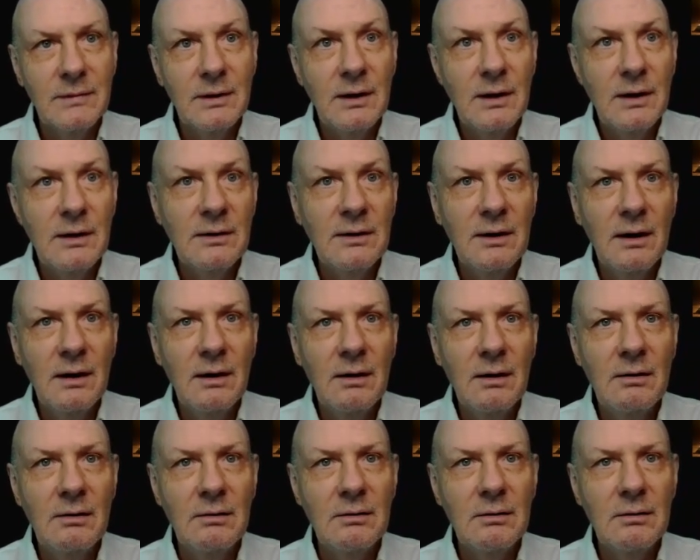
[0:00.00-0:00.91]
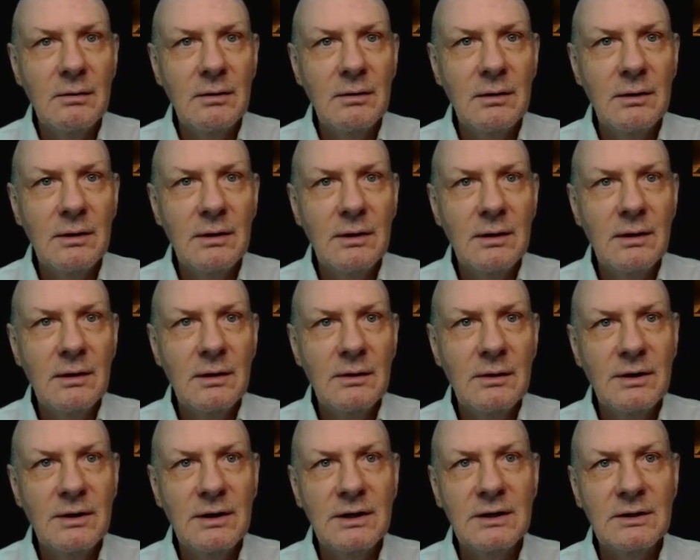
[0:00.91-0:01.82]
And now
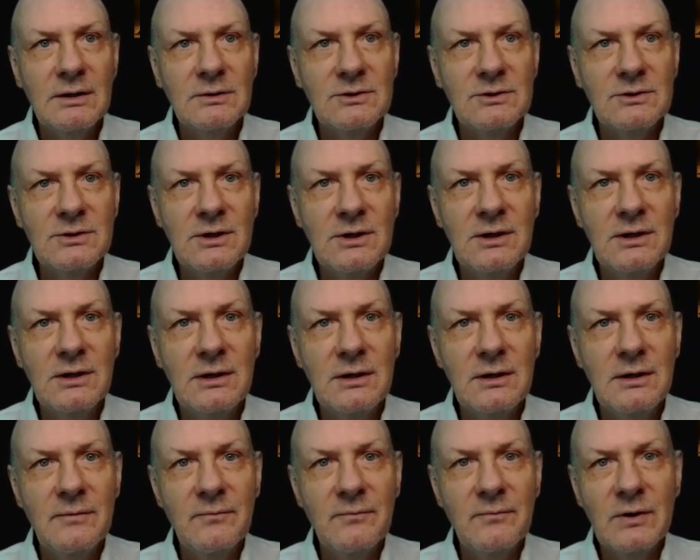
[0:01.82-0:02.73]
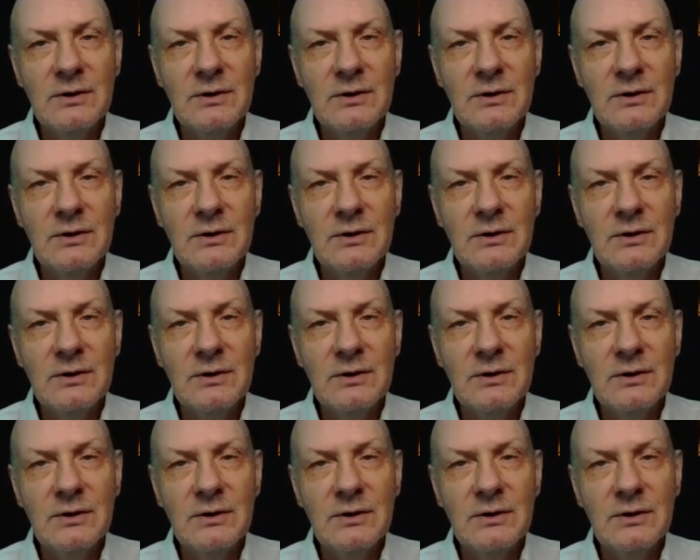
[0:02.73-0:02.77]
that he can see,